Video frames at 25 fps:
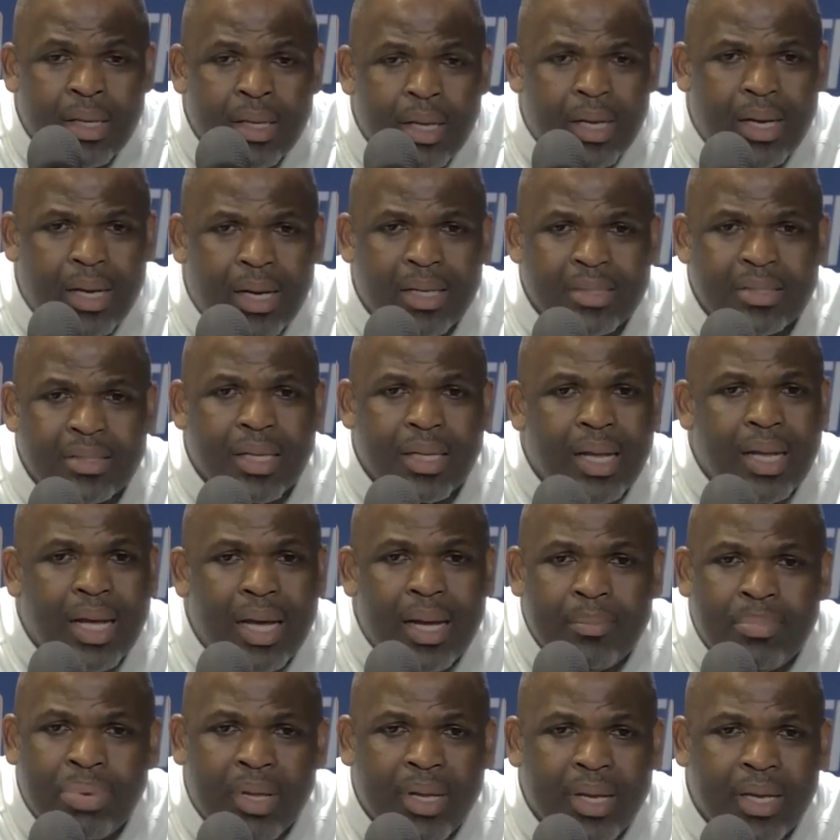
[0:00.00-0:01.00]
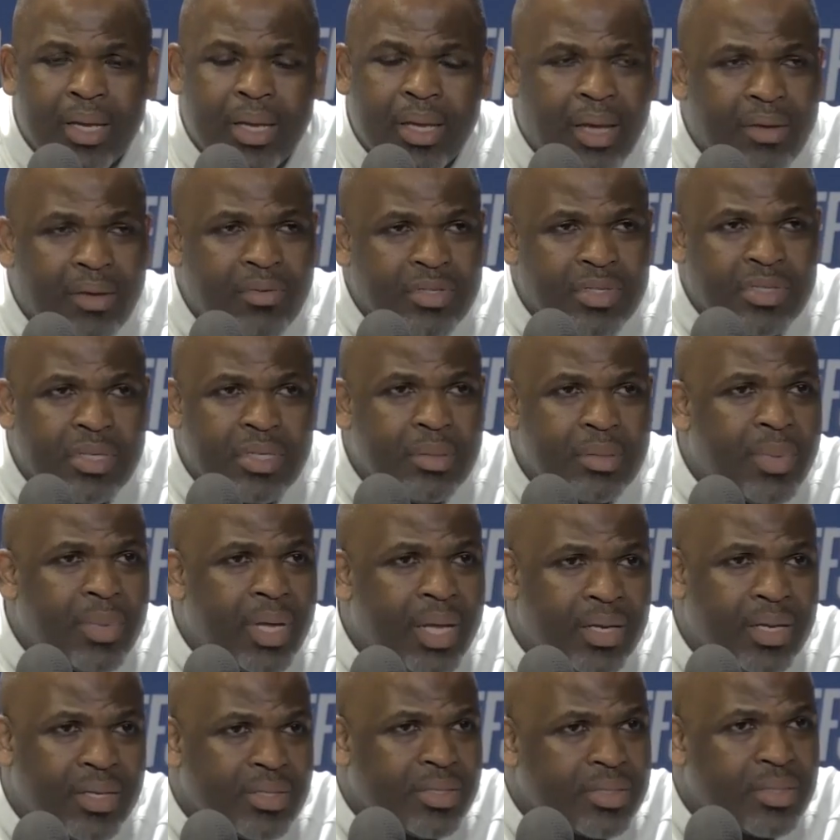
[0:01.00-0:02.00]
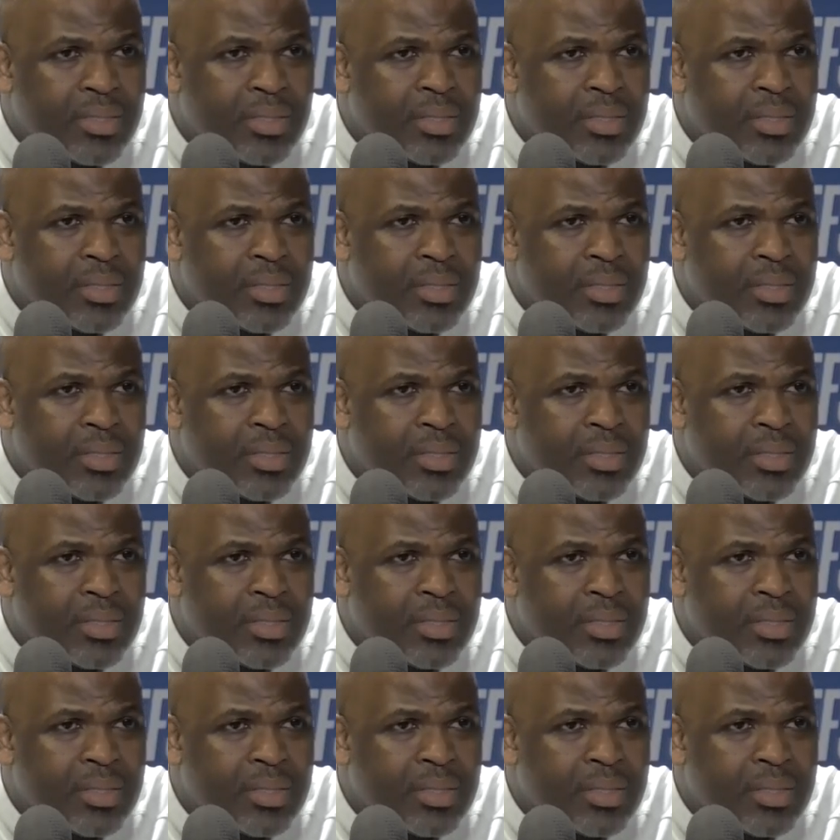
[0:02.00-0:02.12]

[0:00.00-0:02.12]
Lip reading: DeLon played, gave us good minutes